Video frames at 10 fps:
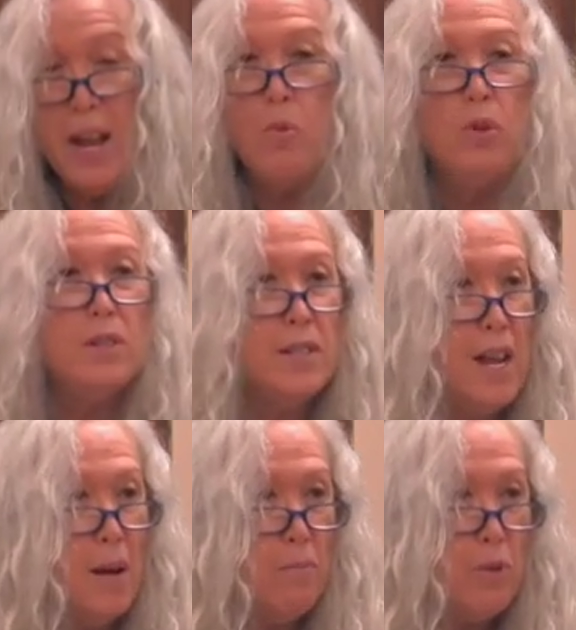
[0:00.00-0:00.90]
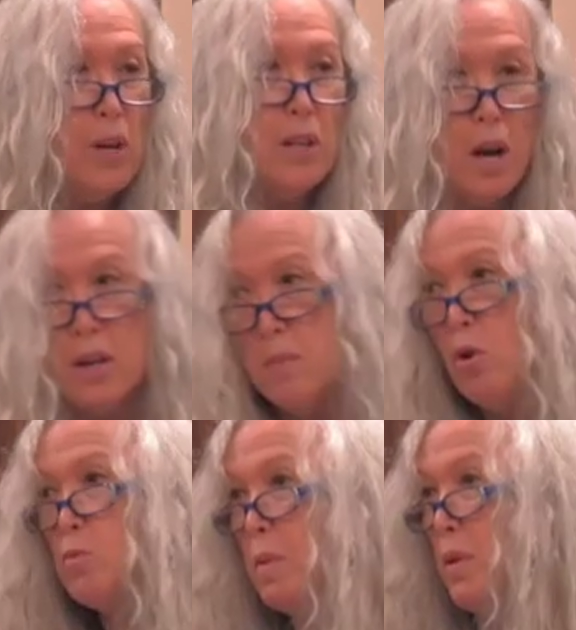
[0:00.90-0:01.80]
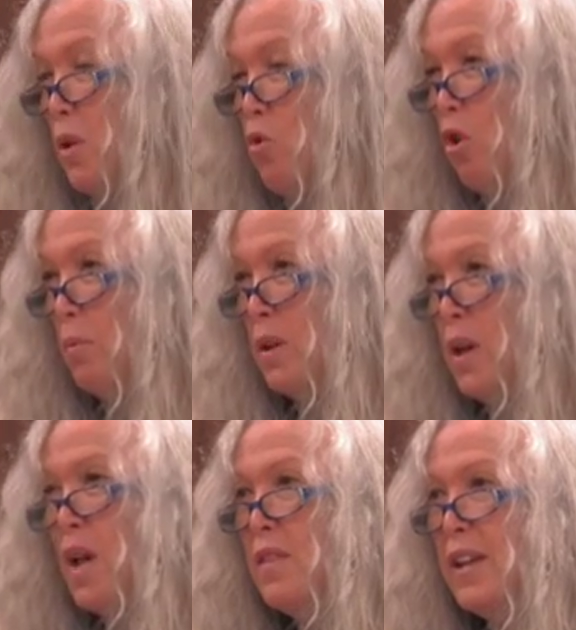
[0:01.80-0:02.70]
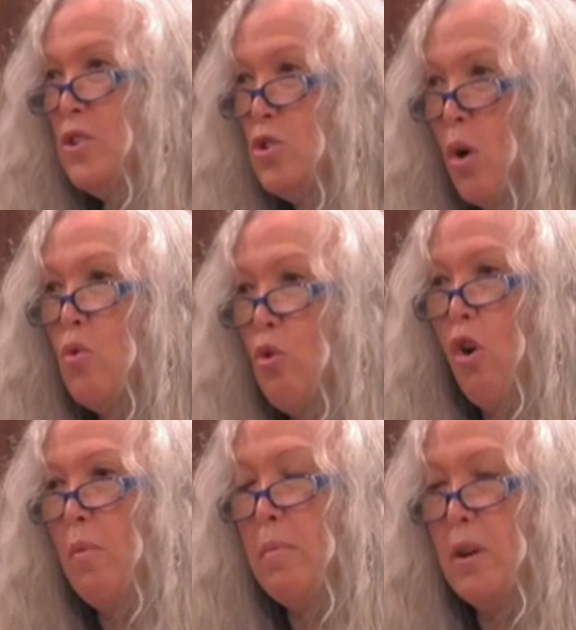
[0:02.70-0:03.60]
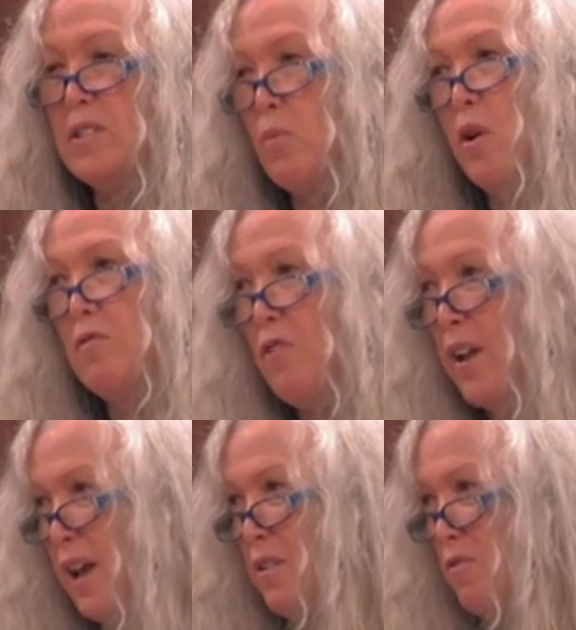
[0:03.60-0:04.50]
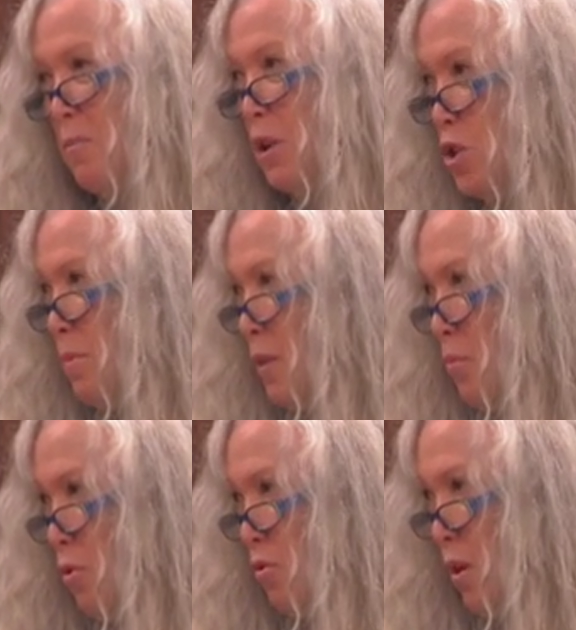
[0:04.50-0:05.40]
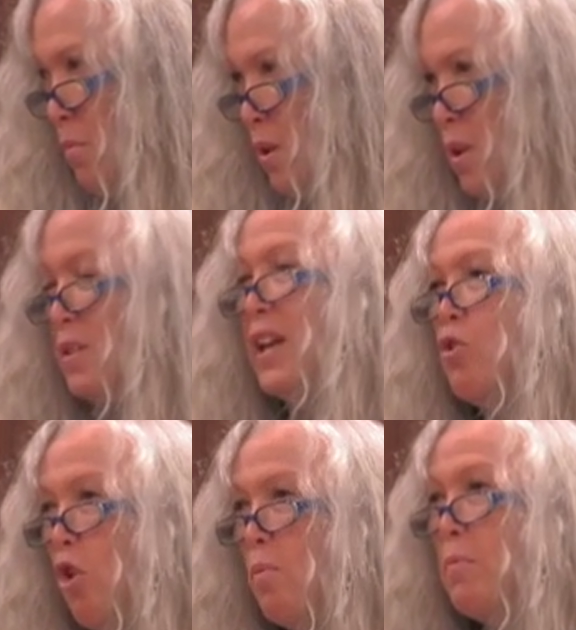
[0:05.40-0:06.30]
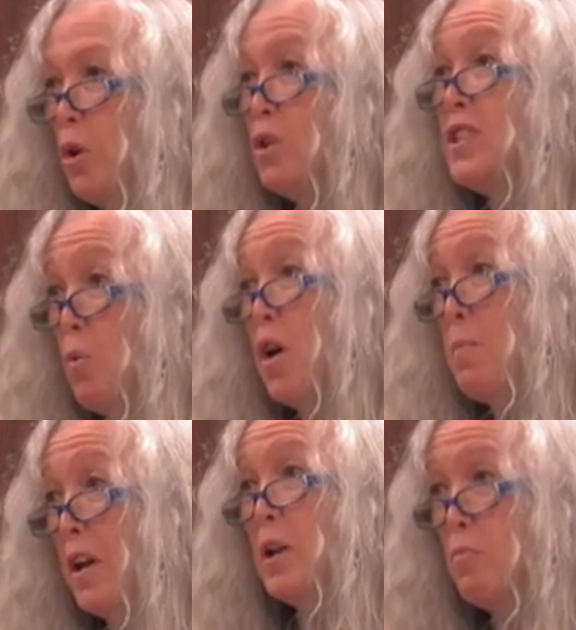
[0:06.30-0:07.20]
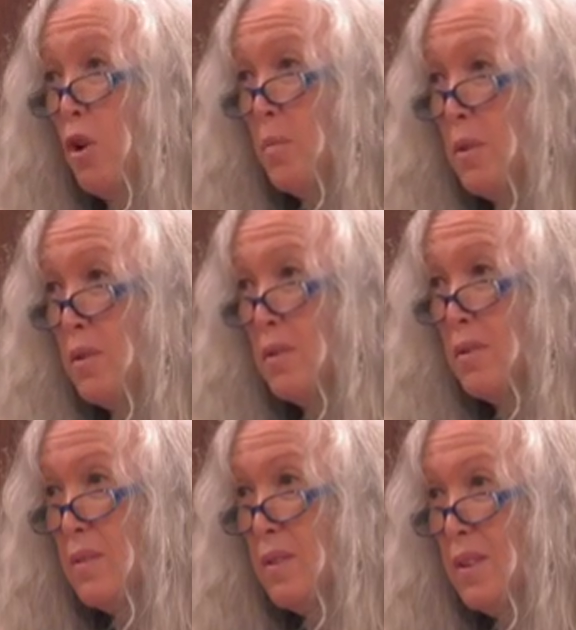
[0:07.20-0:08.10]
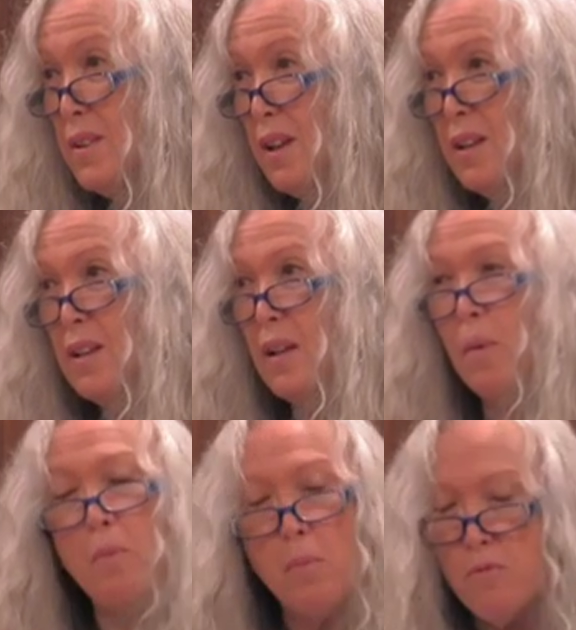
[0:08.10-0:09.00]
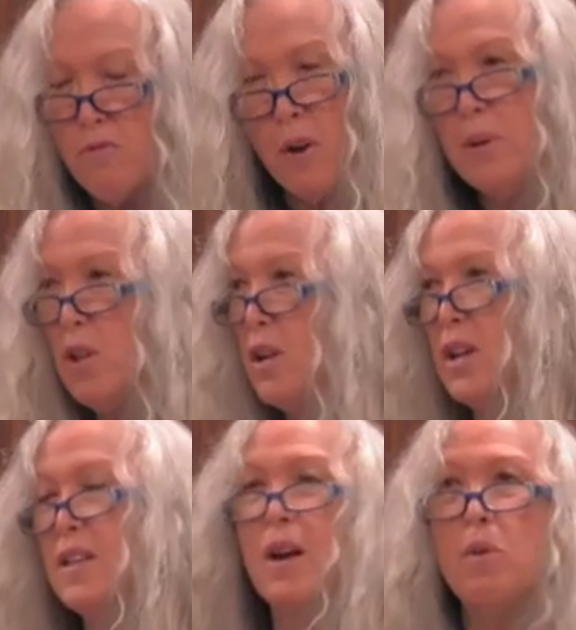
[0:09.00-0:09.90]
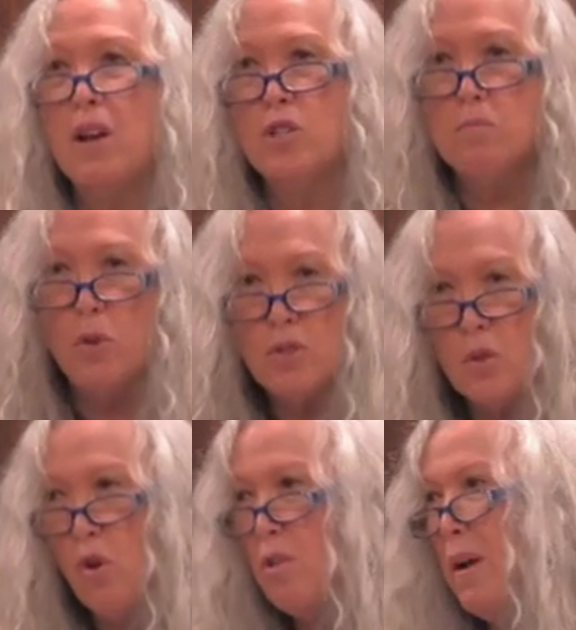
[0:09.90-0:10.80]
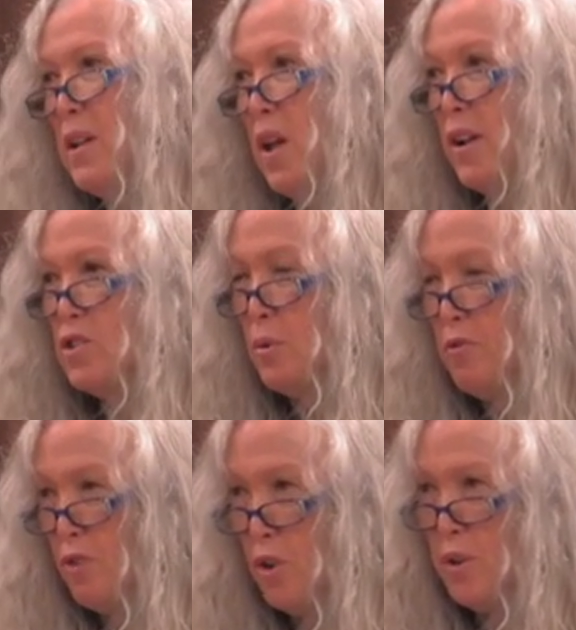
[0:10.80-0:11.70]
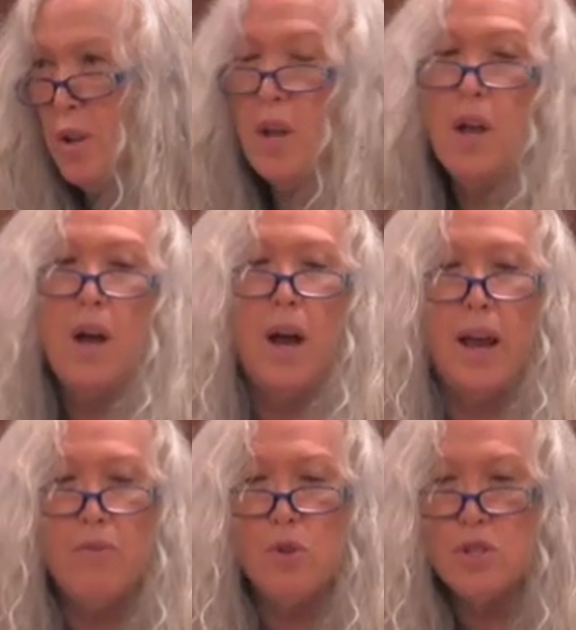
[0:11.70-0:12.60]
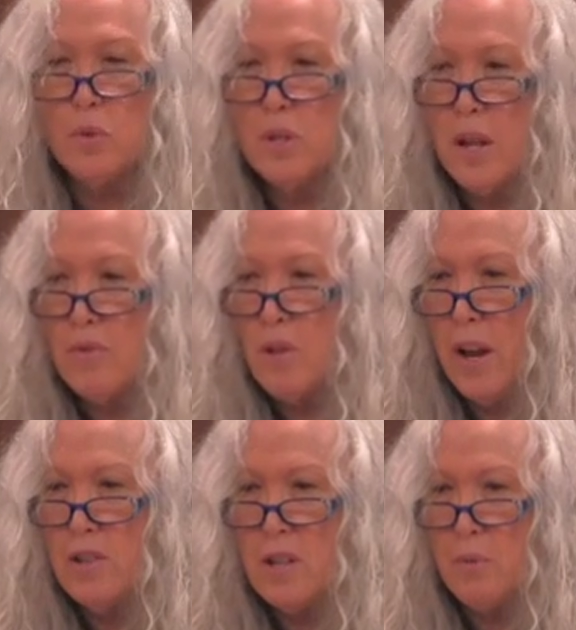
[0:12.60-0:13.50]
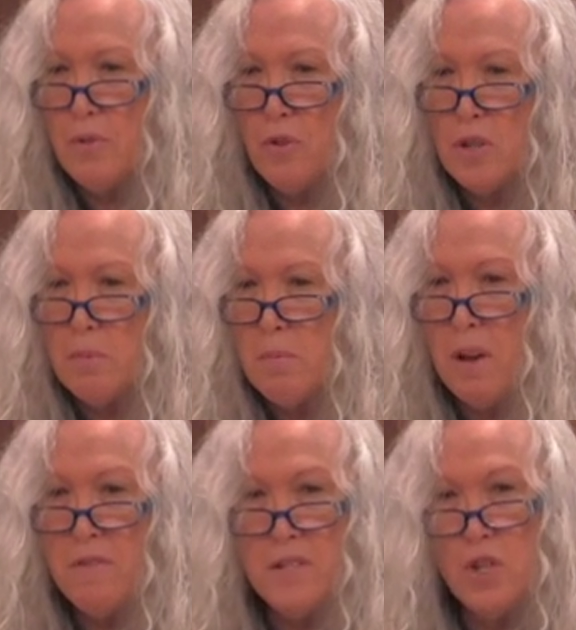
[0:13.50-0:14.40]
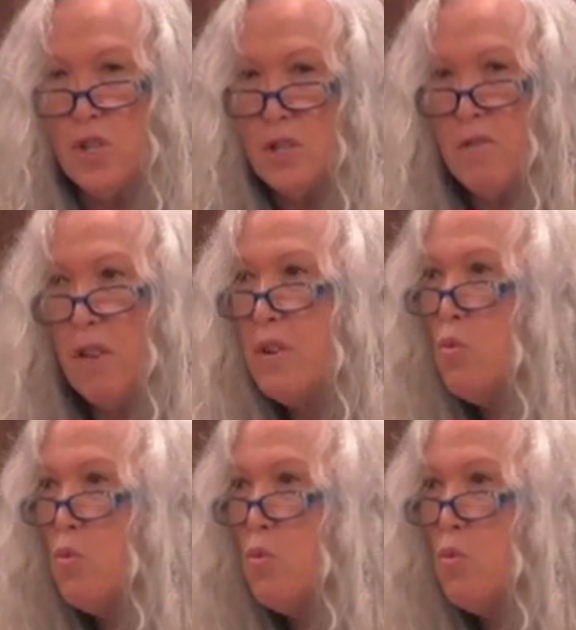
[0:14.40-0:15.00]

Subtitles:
and I will say I'm pretty lucky. Most people that call me, they don't call me because they want to find out information about the program. They call me because they want to make an appointment. I'm very lucky in that way, because mostly all of my clients are referred. I have also a lot of clients that are referred to me by physicians of every